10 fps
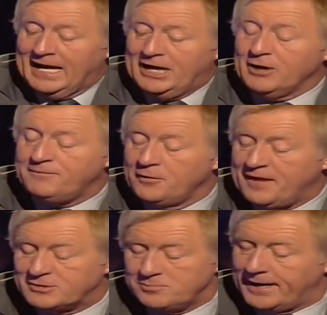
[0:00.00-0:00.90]
You got four
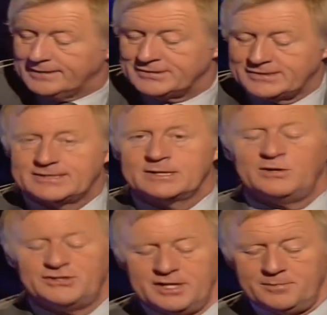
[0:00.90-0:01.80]
thousand pounds.
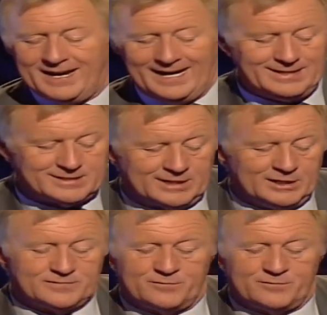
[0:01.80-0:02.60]
Question number eight is